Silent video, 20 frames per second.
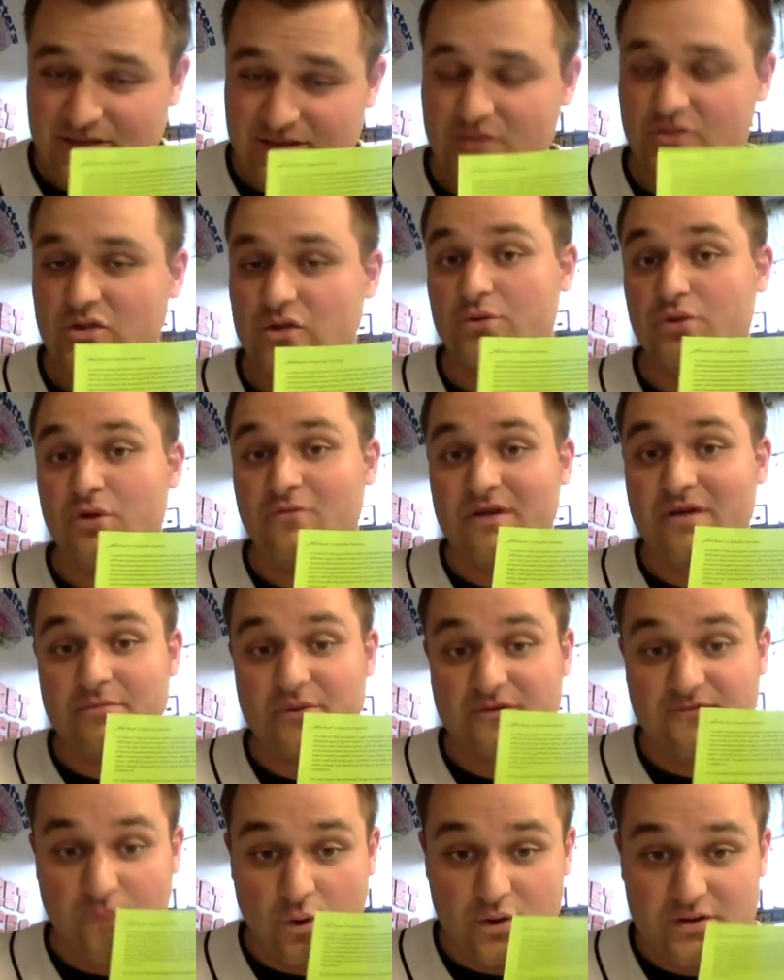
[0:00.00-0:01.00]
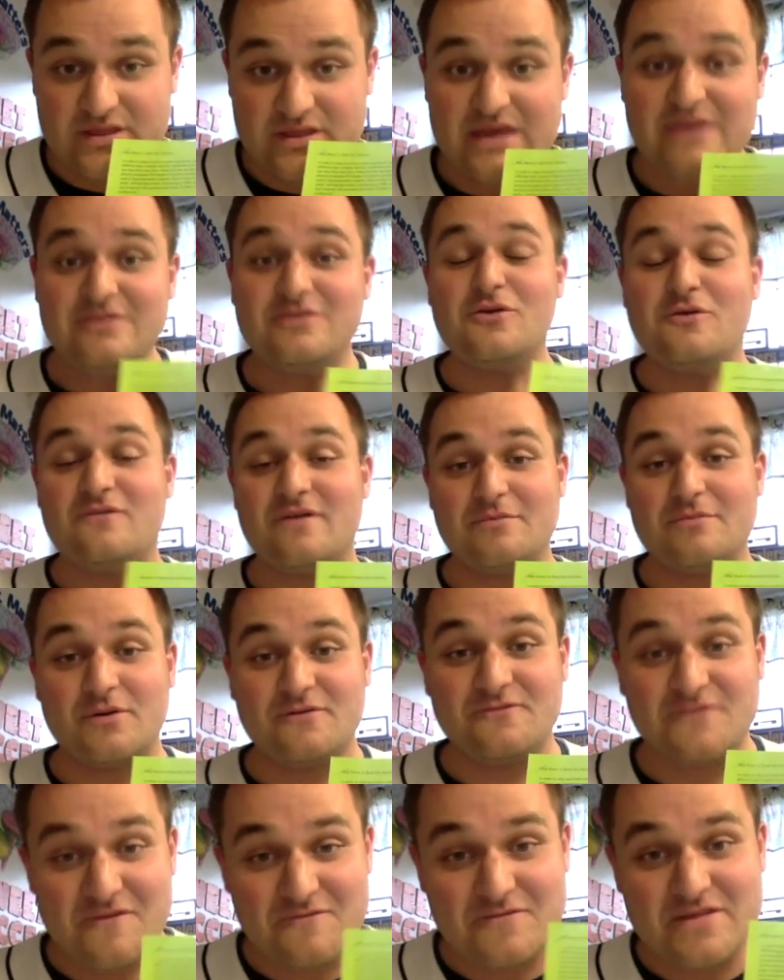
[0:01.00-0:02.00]
So November 14th, November
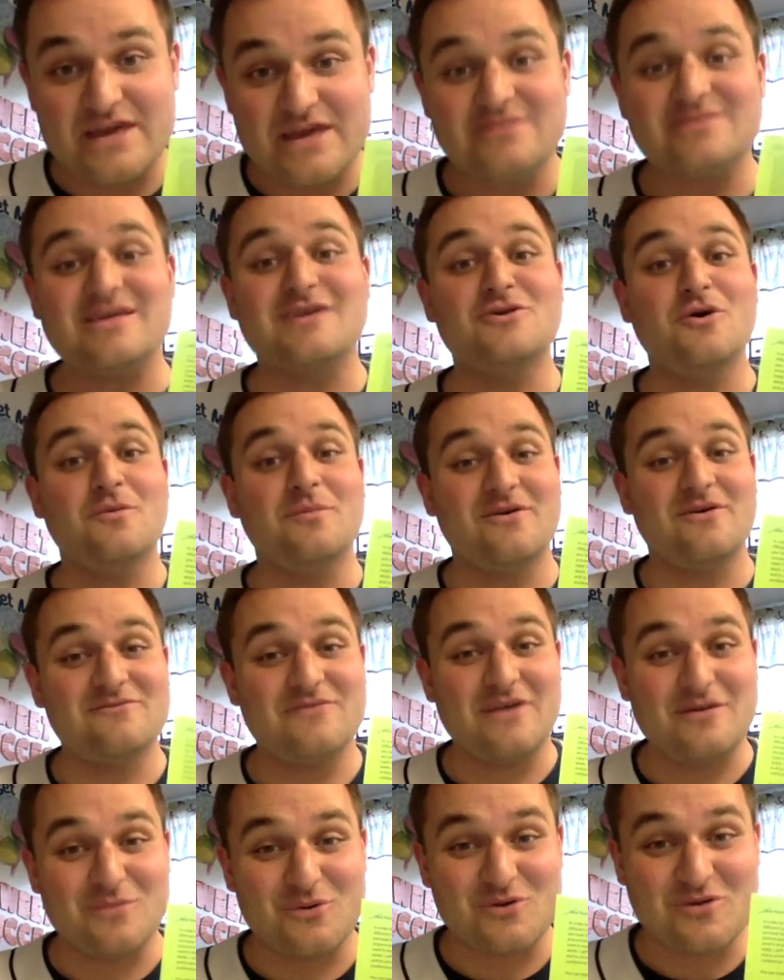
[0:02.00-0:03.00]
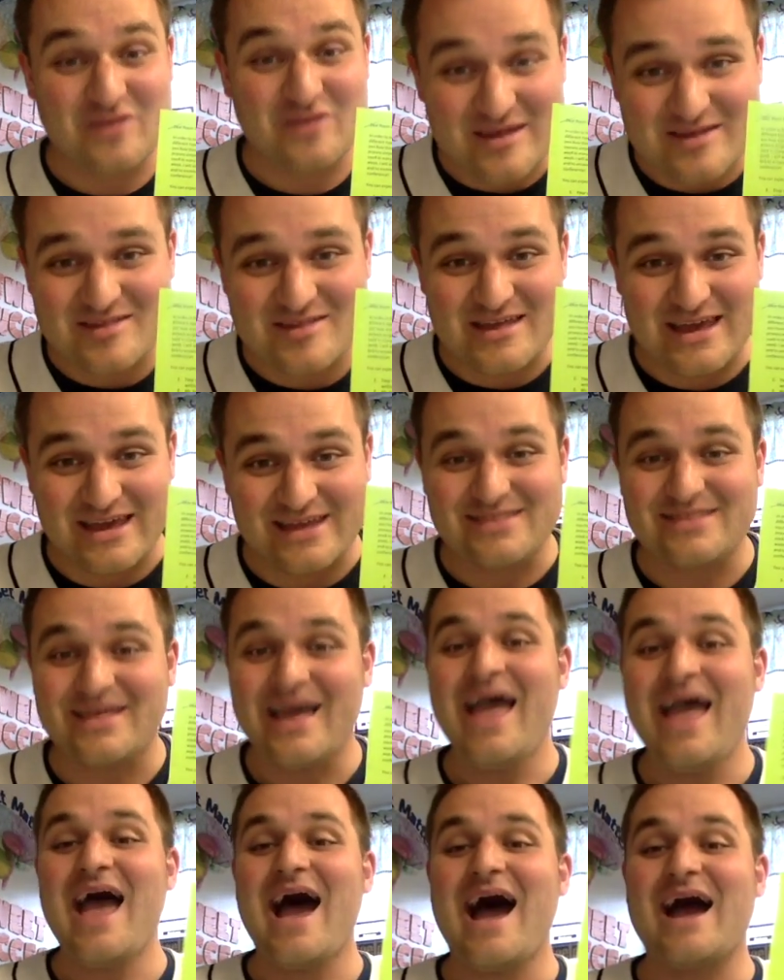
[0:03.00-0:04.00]
15th, and November 16th,
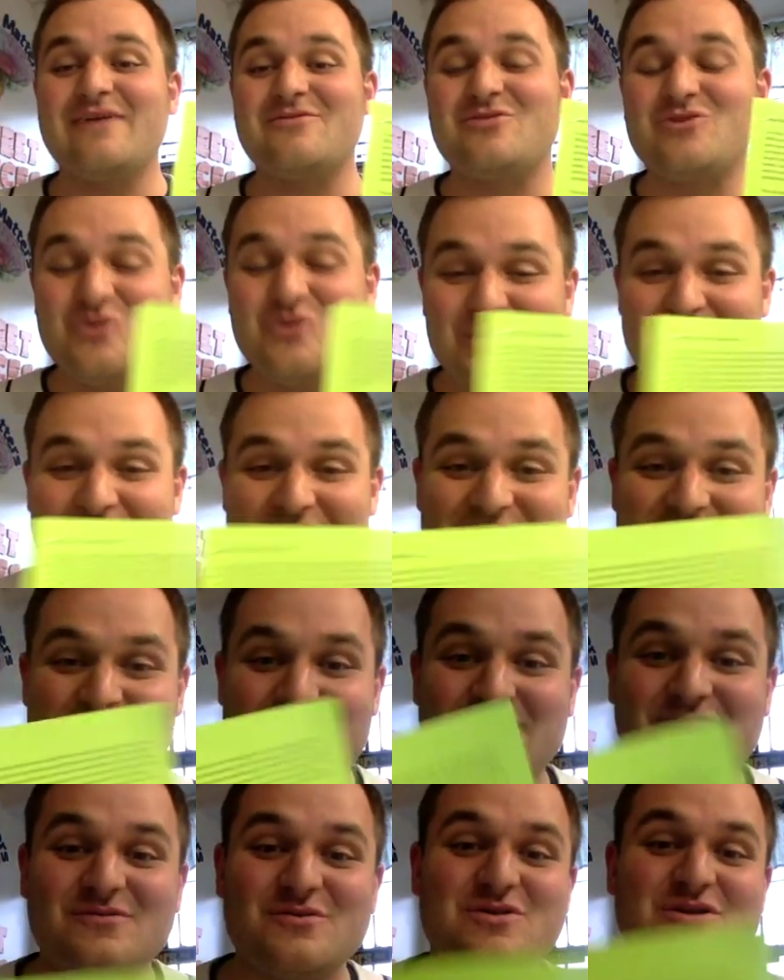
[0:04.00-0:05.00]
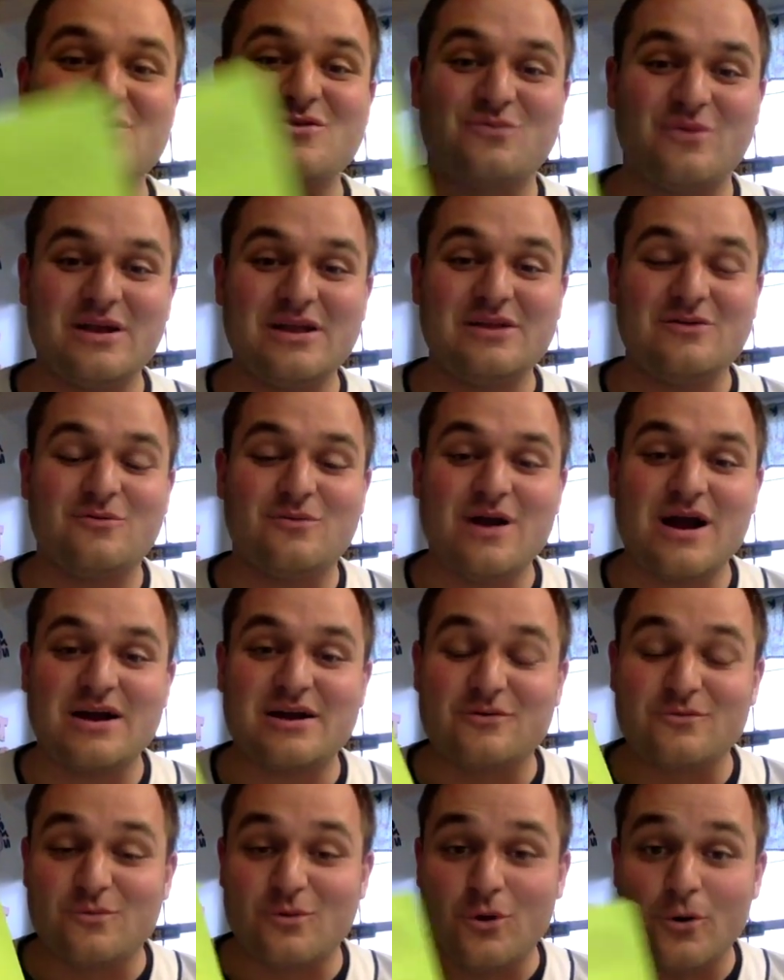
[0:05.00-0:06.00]
I have student-led conferences ready to rock
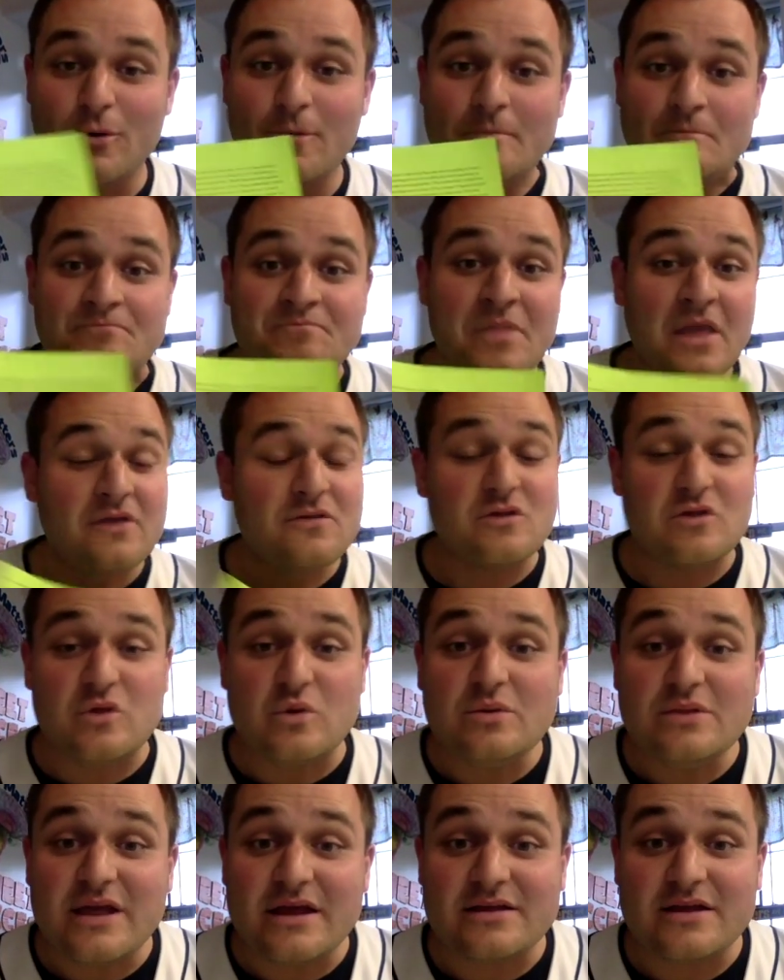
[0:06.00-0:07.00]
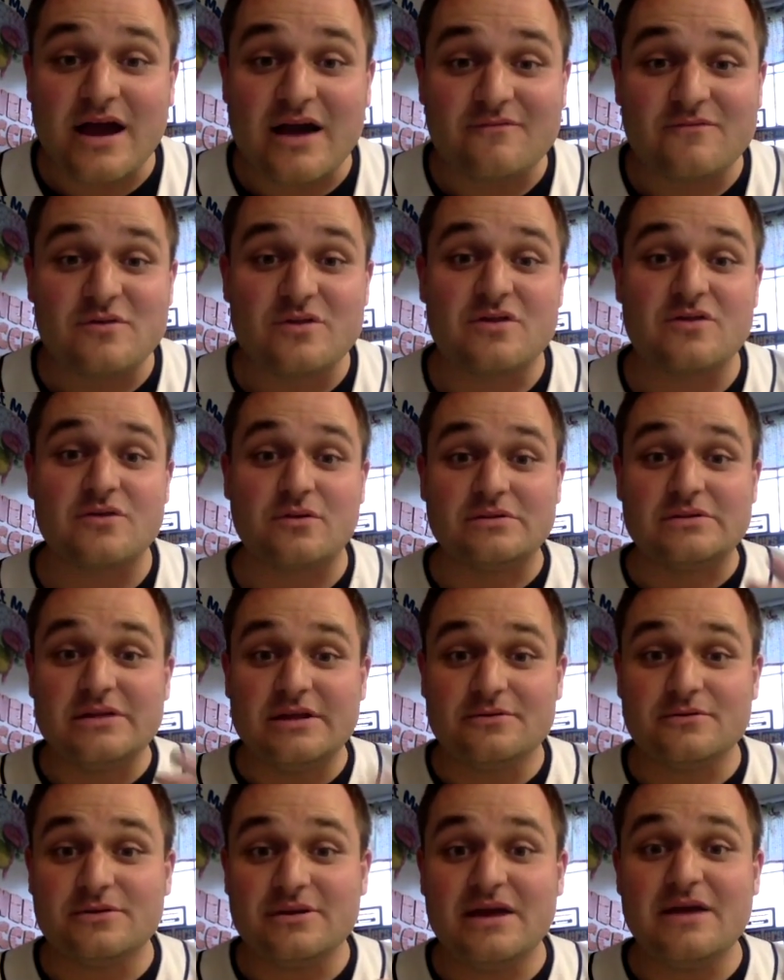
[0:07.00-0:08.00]
and roll. The student-led conferences are
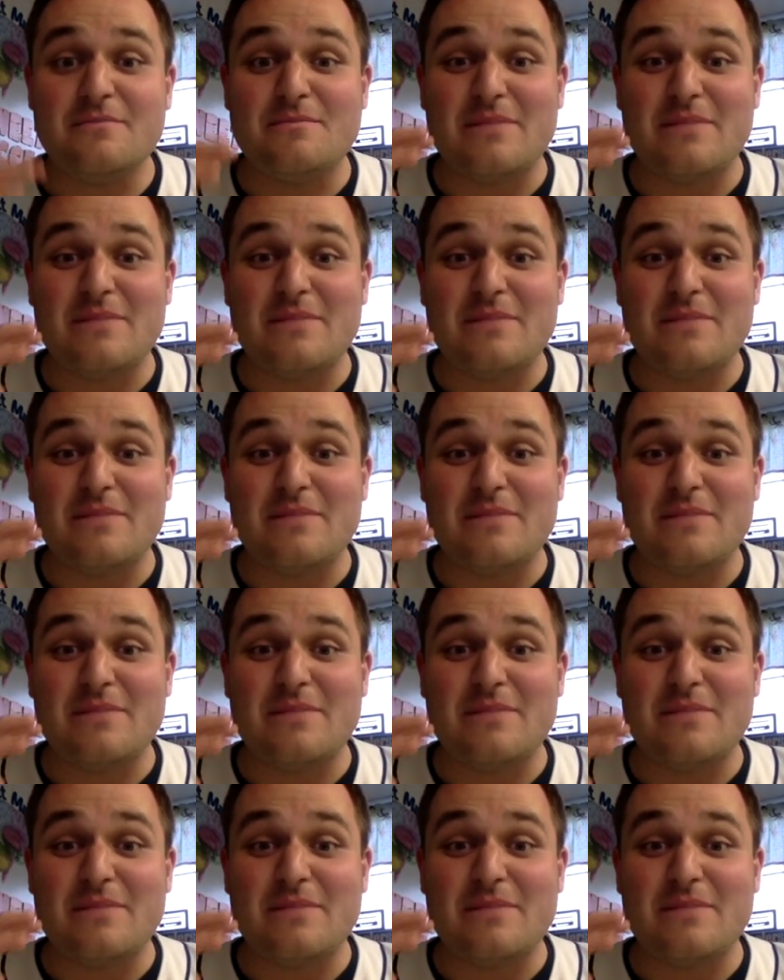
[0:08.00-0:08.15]
literally